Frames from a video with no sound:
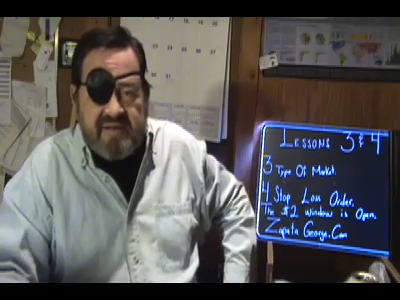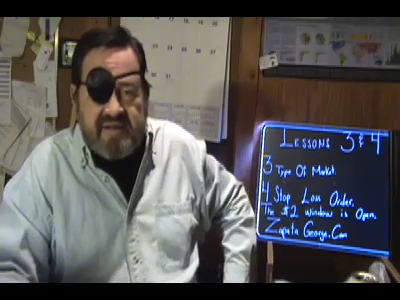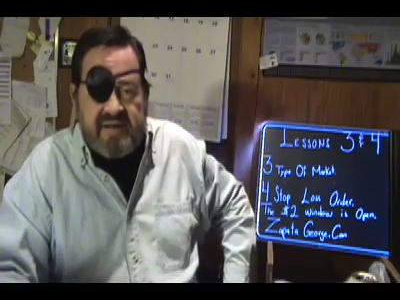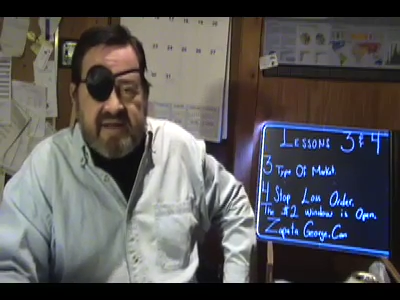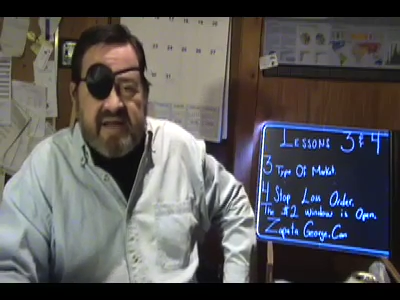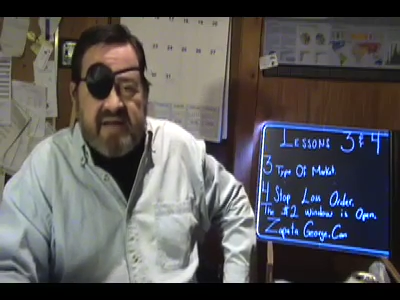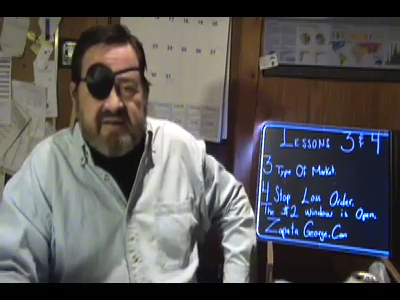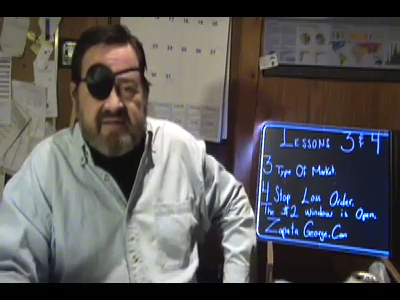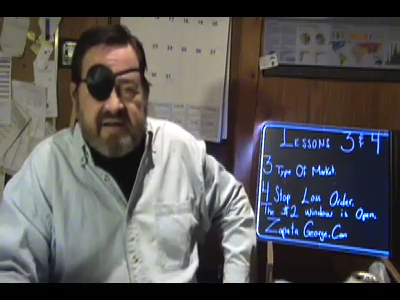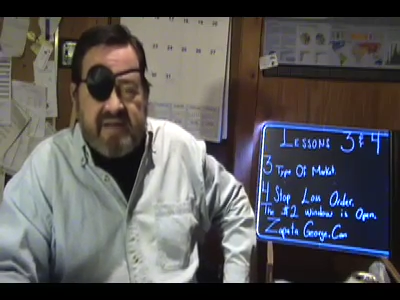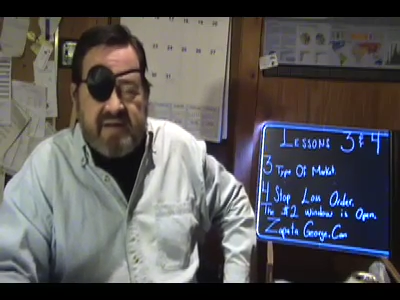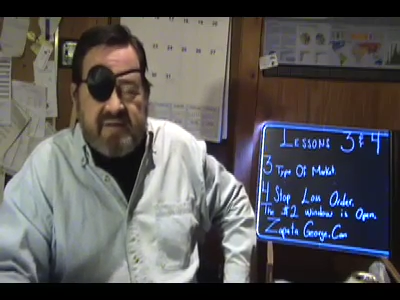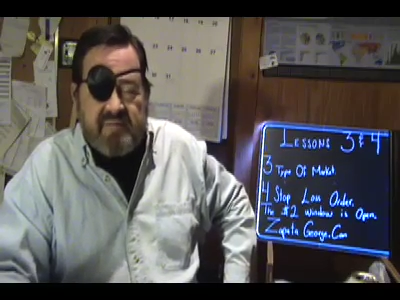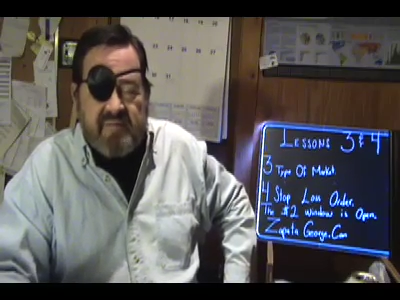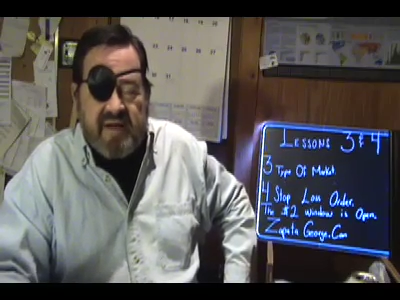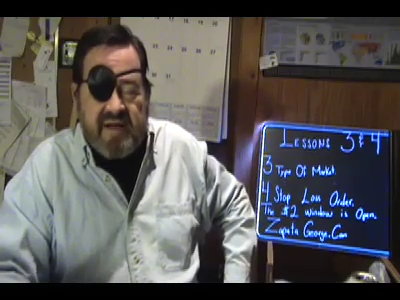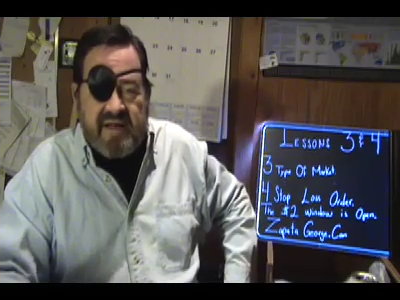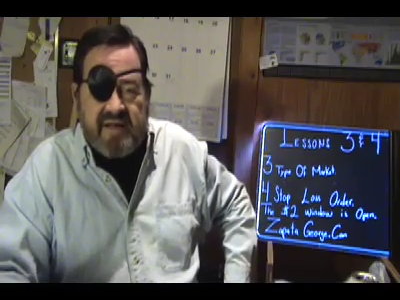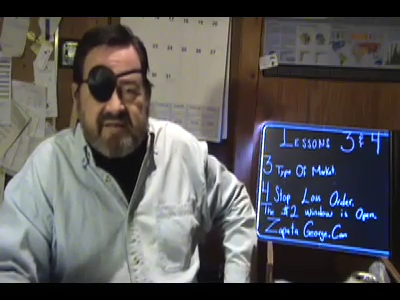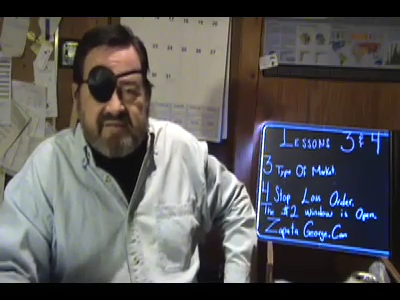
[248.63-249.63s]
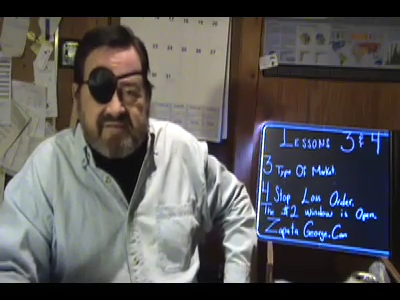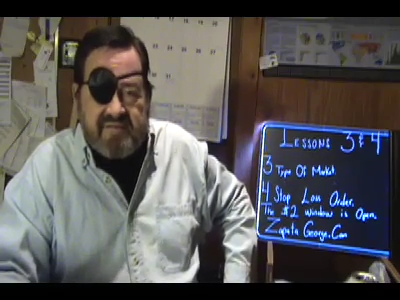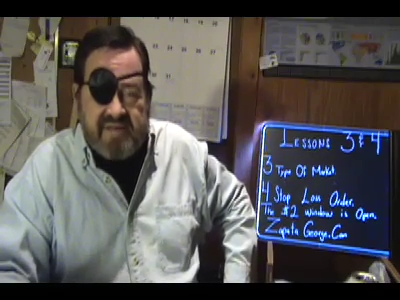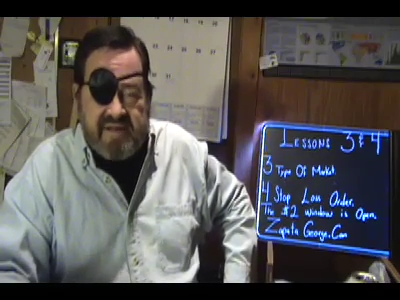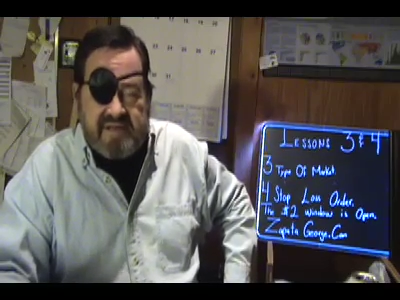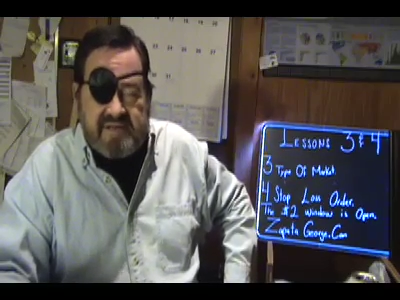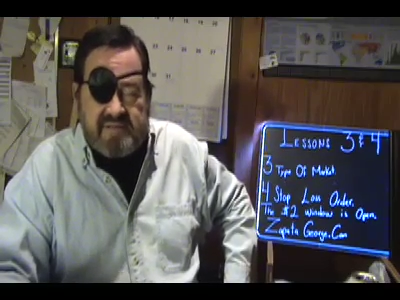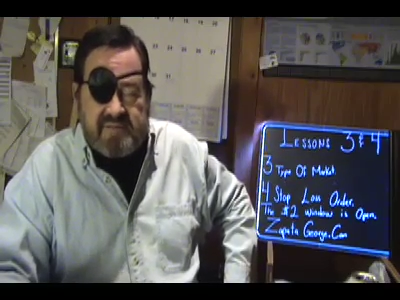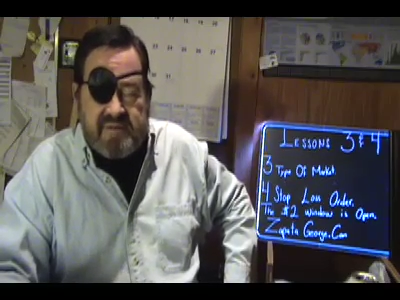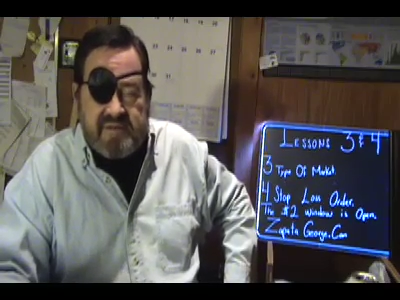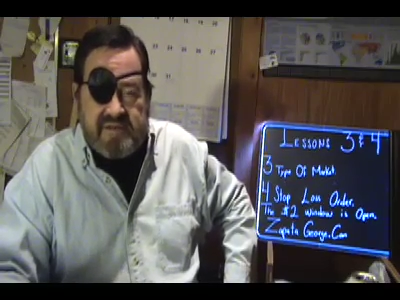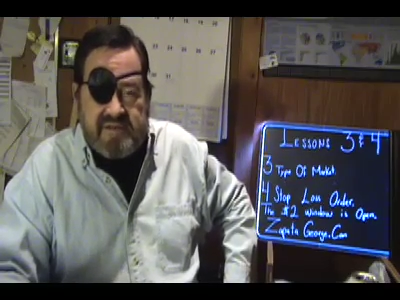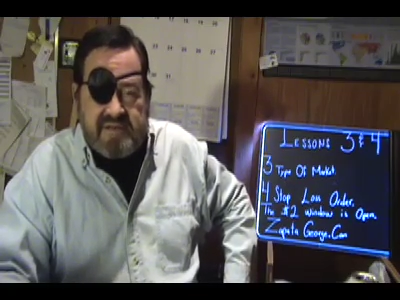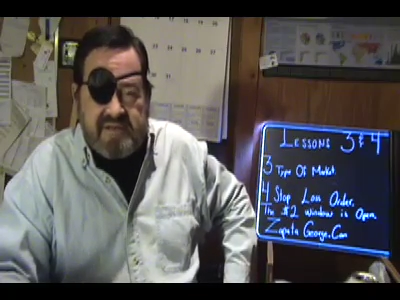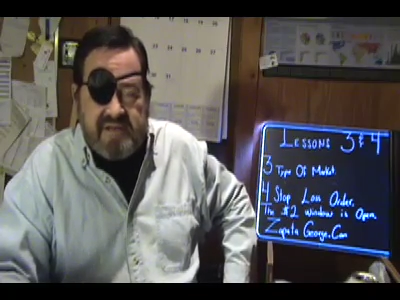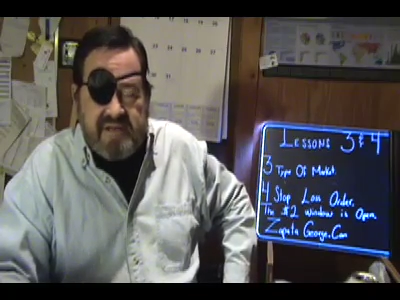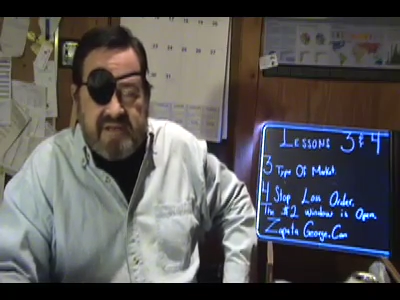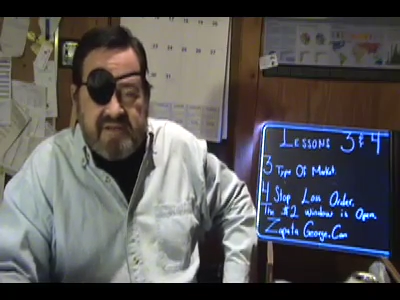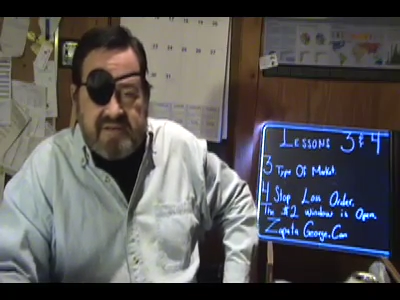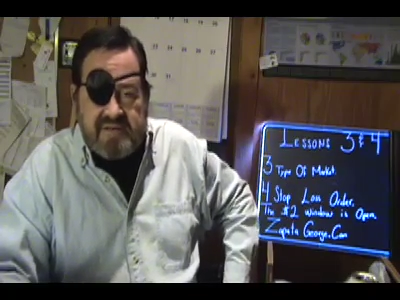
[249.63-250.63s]
Now, in my investments,
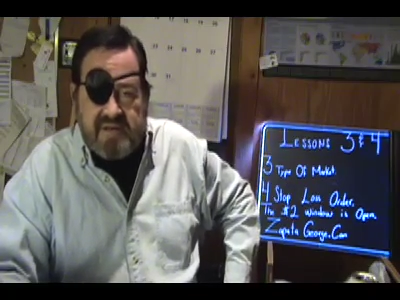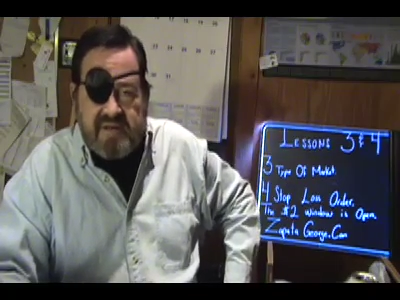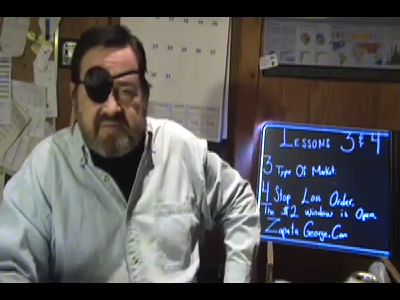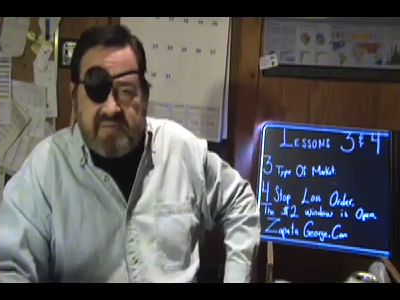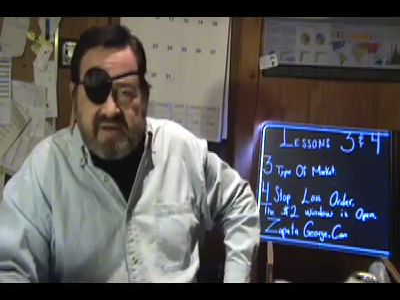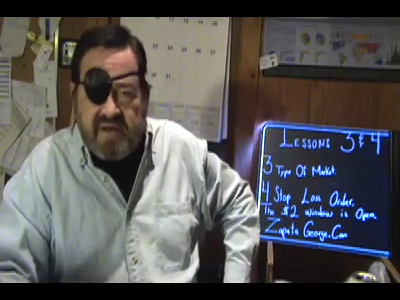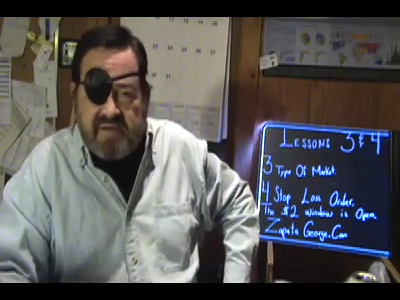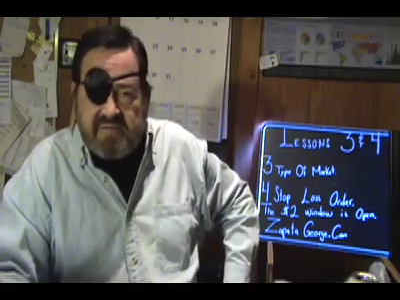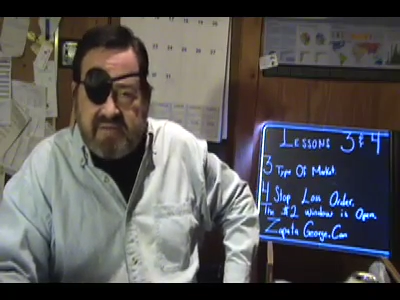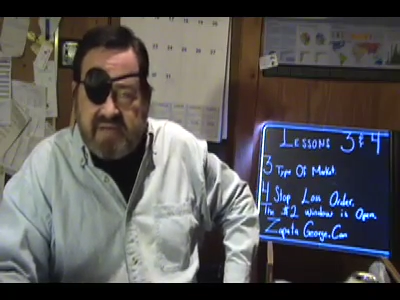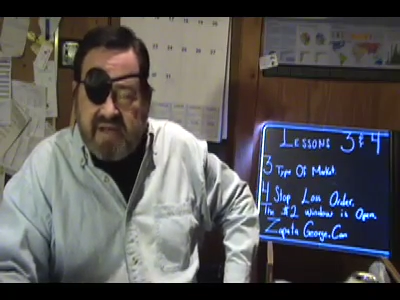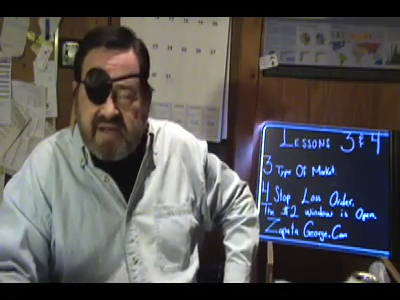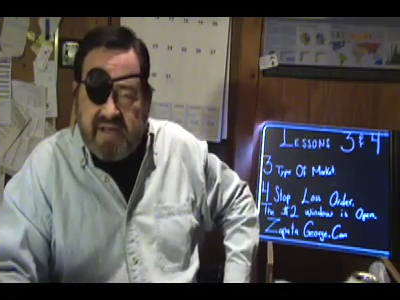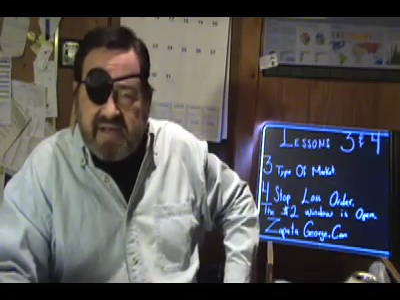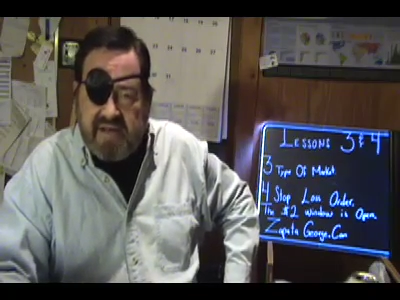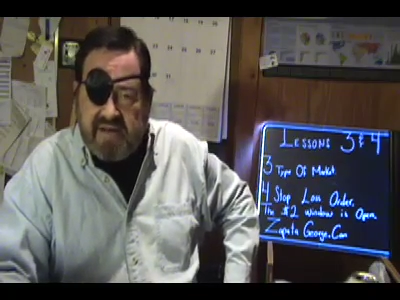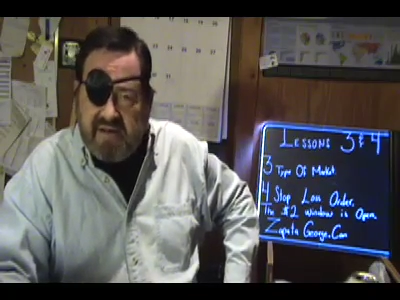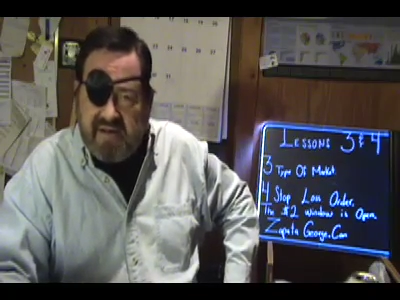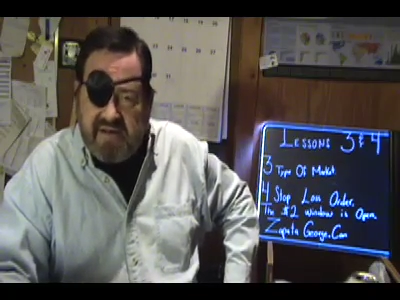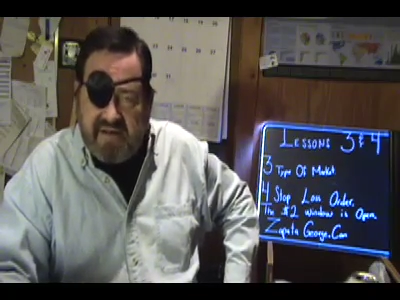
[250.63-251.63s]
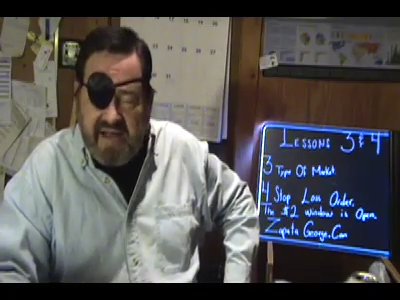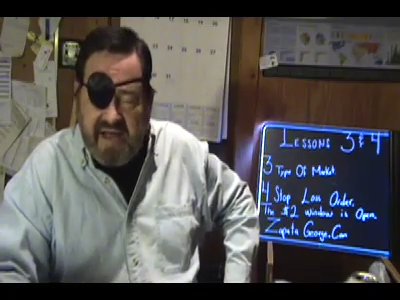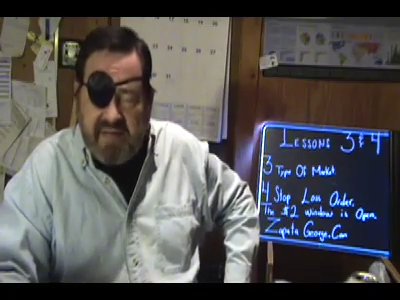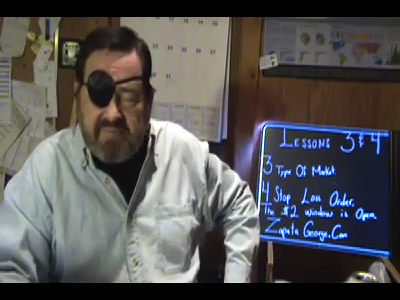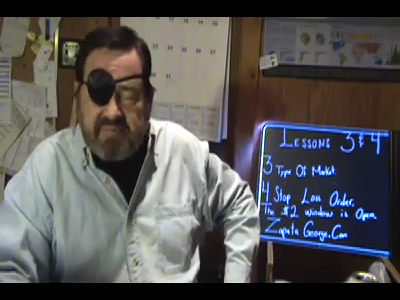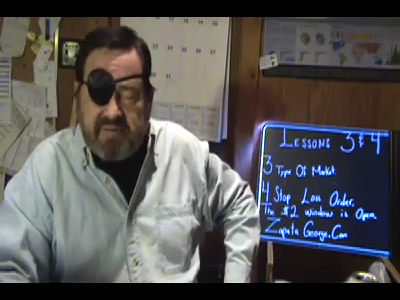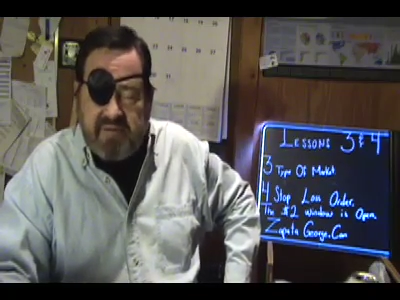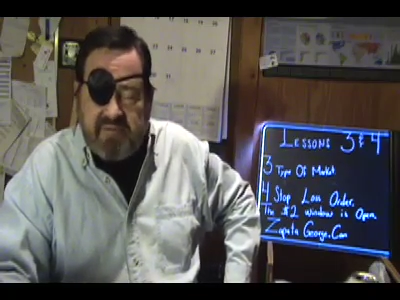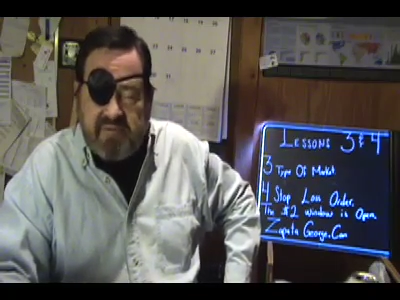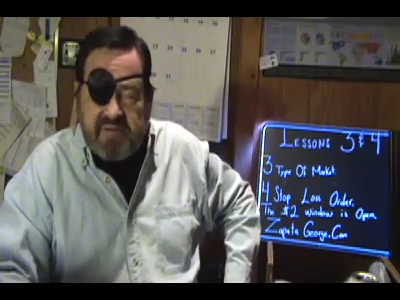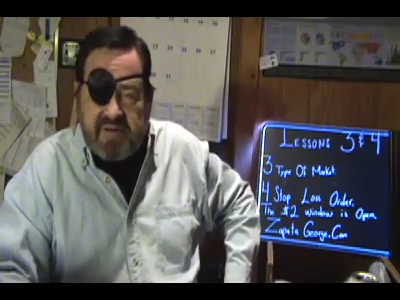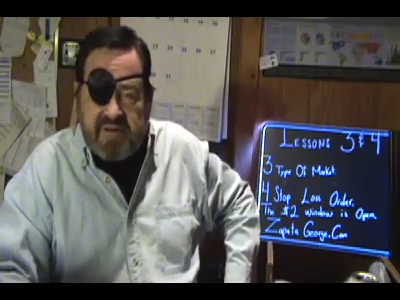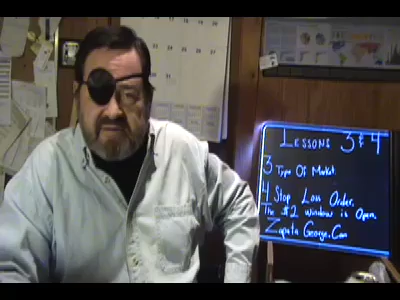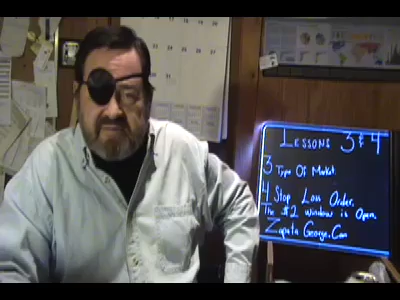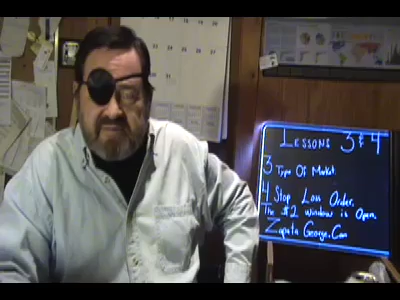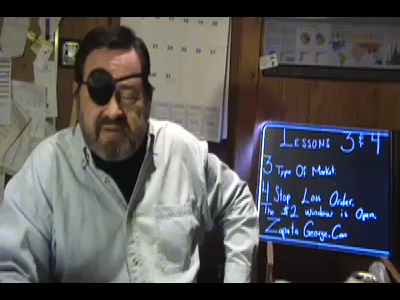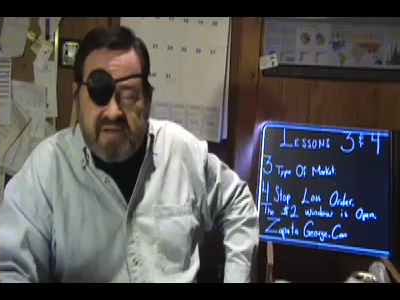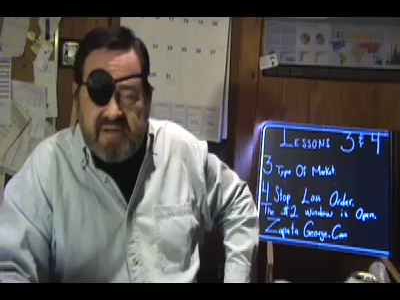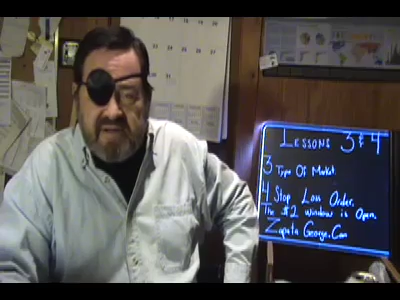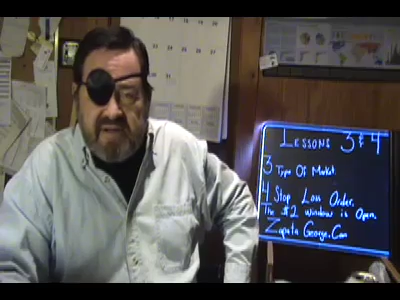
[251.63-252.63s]
sometimes I get unhappy with
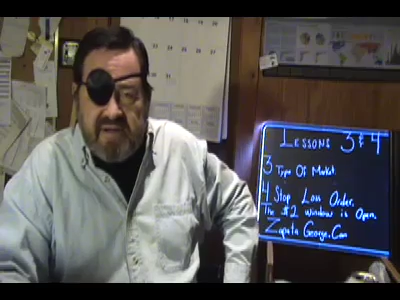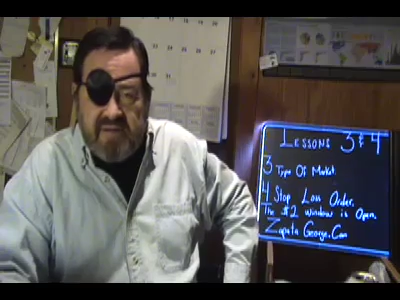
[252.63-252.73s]
them,